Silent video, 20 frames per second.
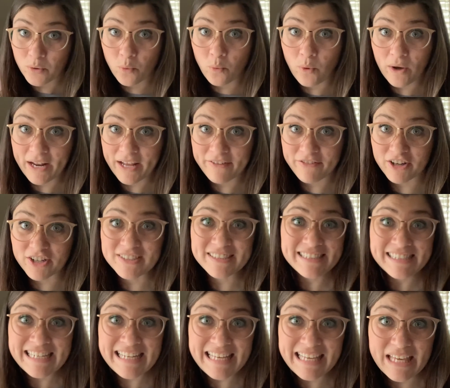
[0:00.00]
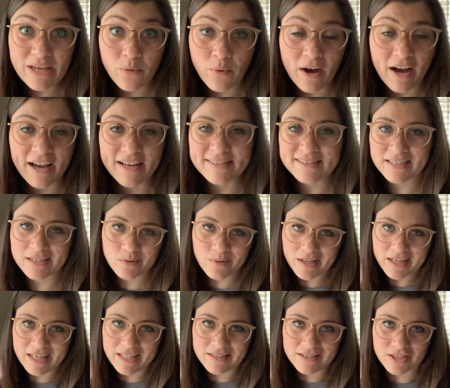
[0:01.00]
whatever, sneaky wise, that's what
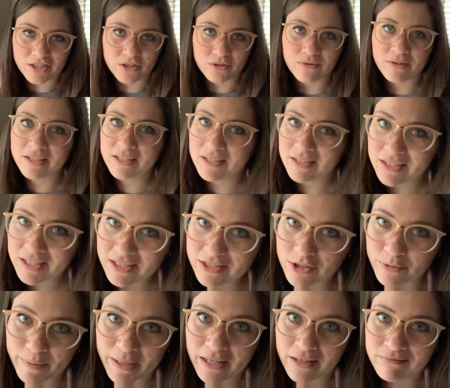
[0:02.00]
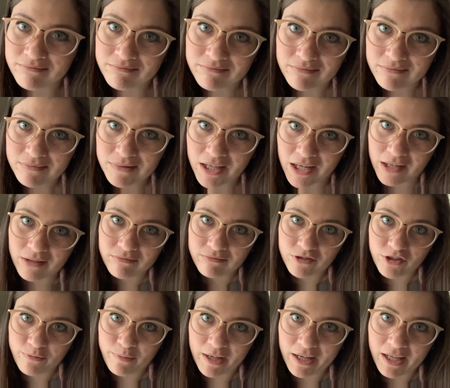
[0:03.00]
kids do. Kids are mean. You know,
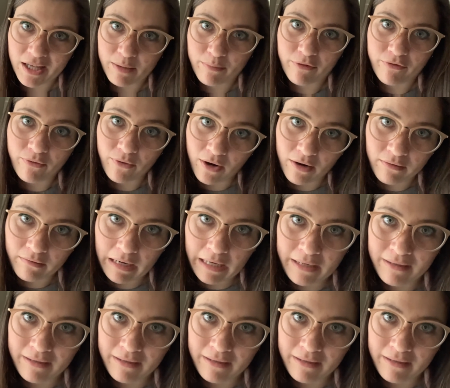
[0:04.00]
you've been a kid before, right? It